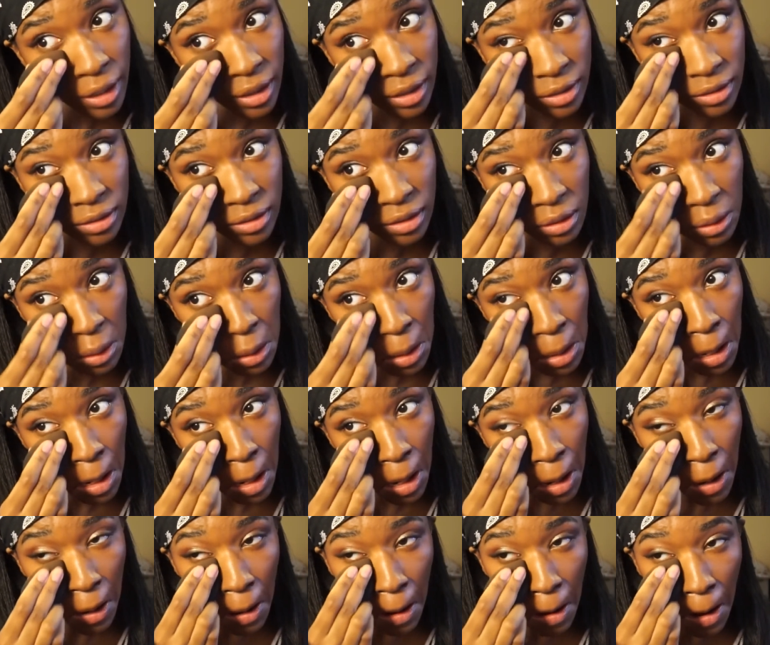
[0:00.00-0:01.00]
And
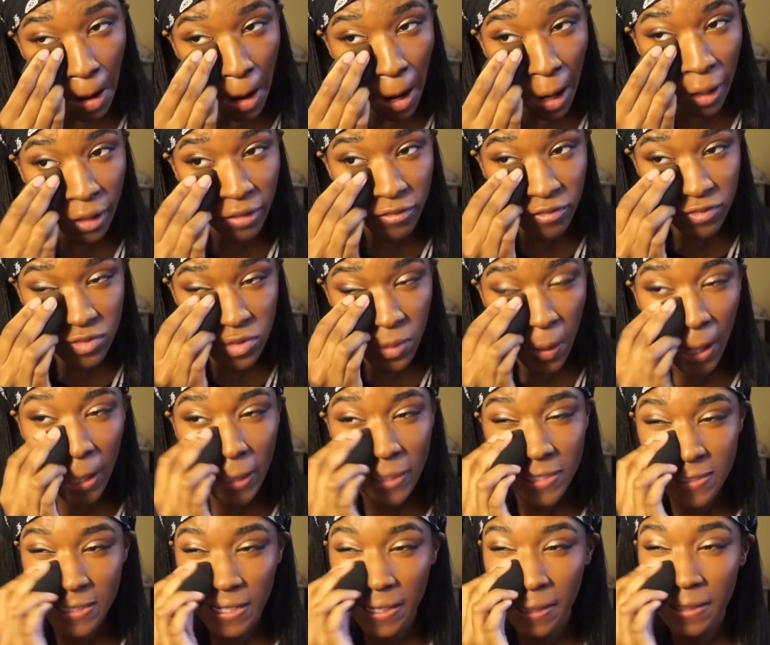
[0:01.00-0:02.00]
I have dry
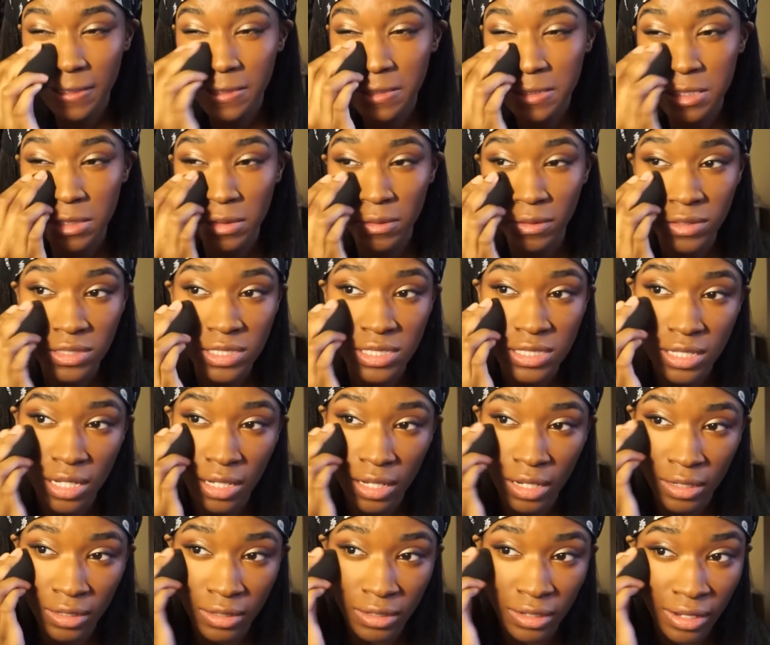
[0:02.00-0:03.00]
skin, so it's
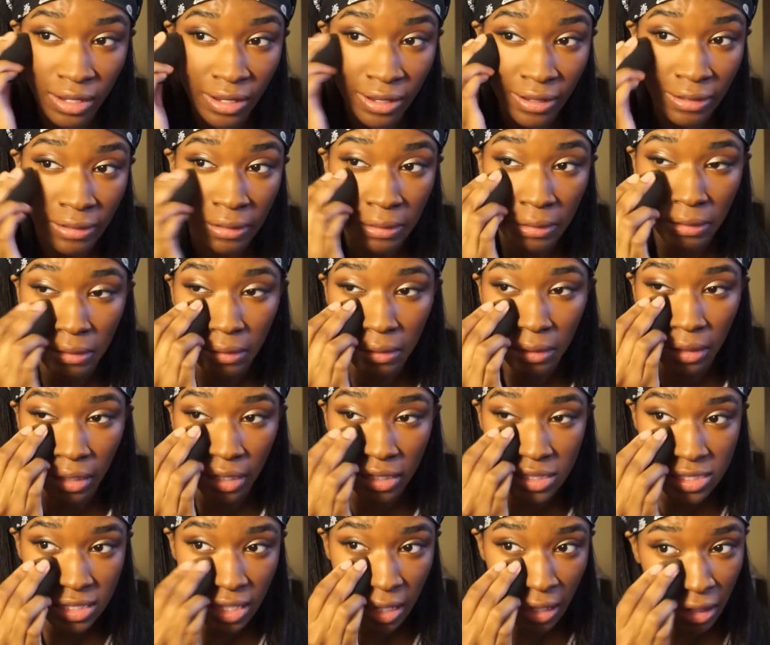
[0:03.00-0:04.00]
a lot
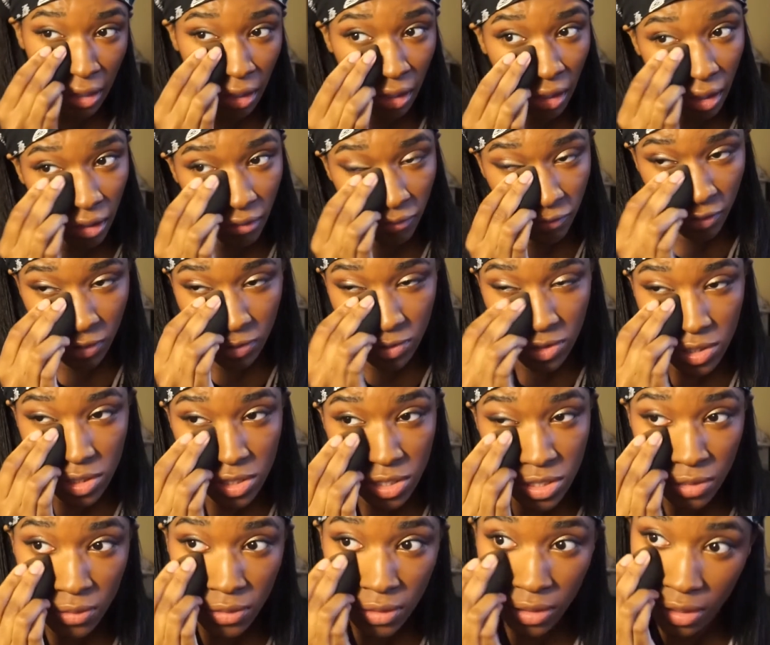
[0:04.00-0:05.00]
less cakey if you just
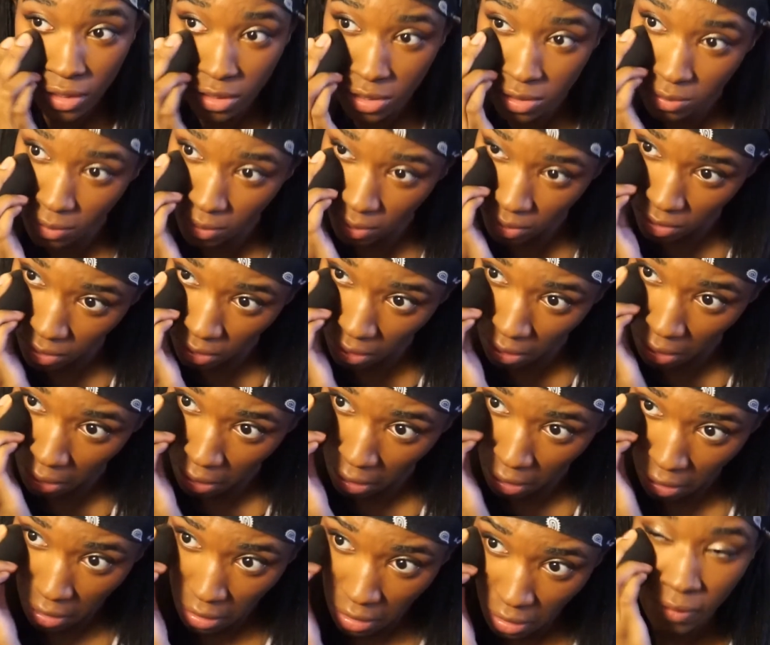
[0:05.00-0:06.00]
do it this way.
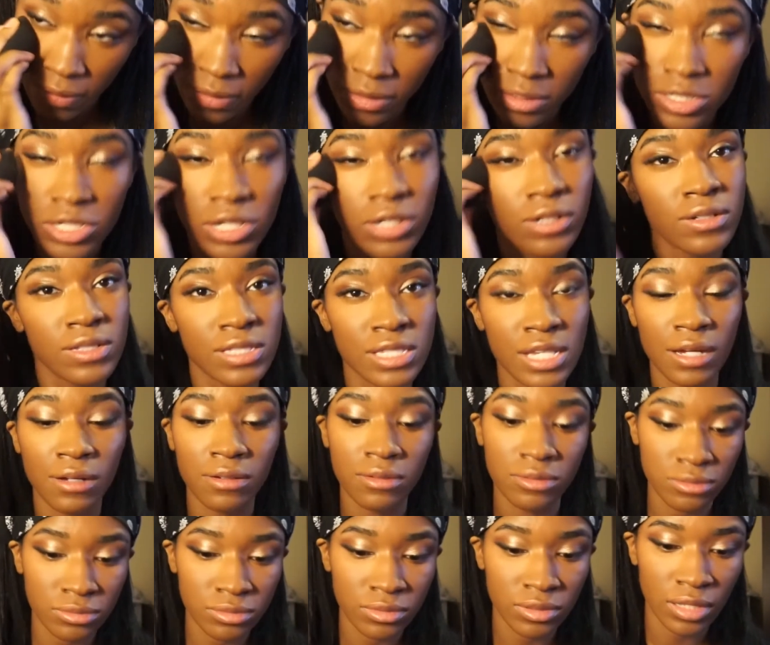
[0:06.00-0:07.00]
Or it turns out
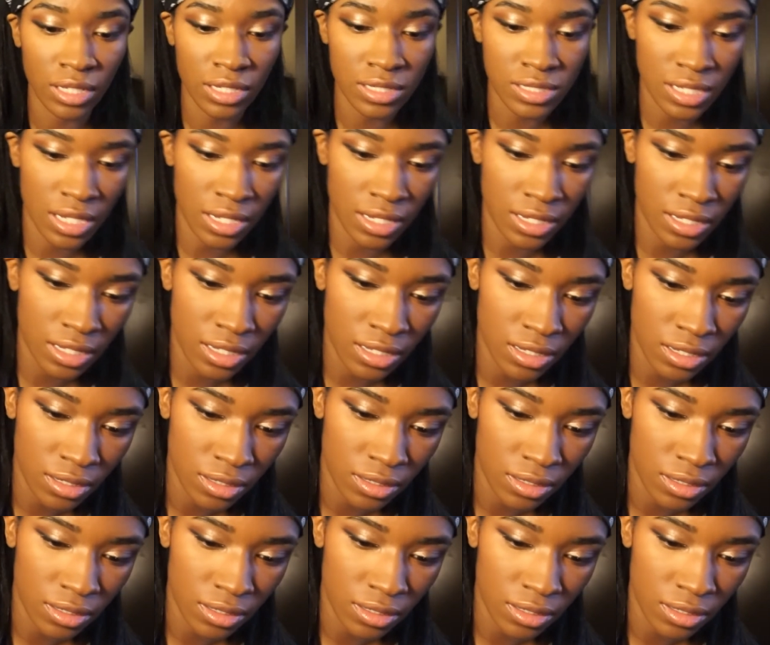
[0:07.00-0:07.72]
less cakey.